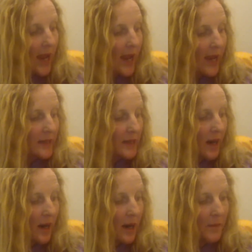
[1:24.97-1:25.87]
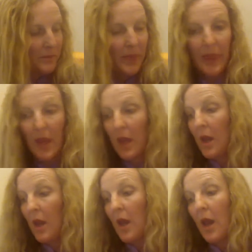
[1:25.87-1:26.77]
And
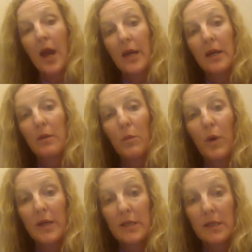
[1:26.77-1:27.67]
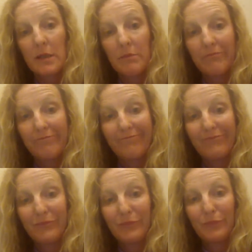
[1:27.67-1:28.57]
I wanted to
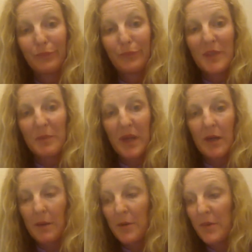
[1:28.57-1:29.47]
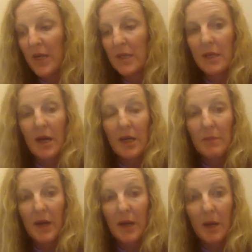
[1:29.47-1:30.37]
spend a couple minutes
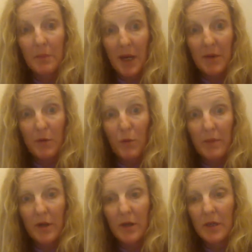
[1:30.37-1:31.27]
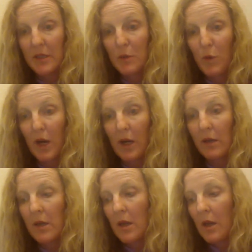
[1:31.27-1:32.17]
talking about upcoming webinars as
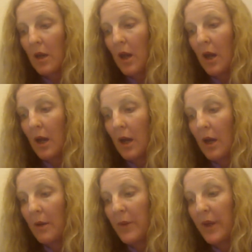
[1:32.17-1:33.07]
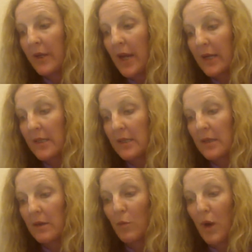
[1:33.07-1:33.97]
well. The
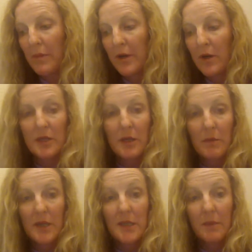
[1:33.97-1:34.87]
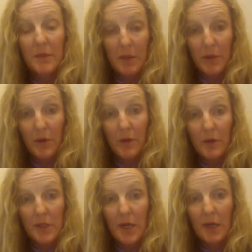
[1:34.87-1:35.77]
next webinar is going to be
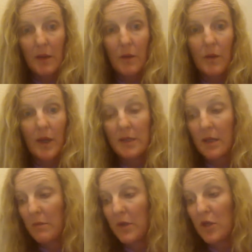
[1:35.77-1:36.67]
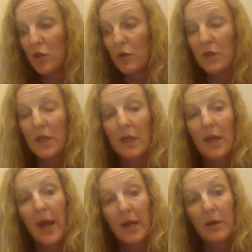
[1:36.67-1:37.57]
September 13th. That's going to be
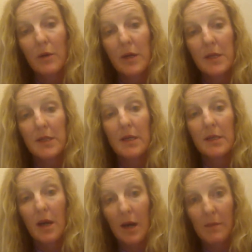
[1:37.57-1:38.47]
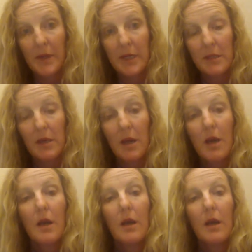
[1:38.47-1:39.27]
choosing categories and topics.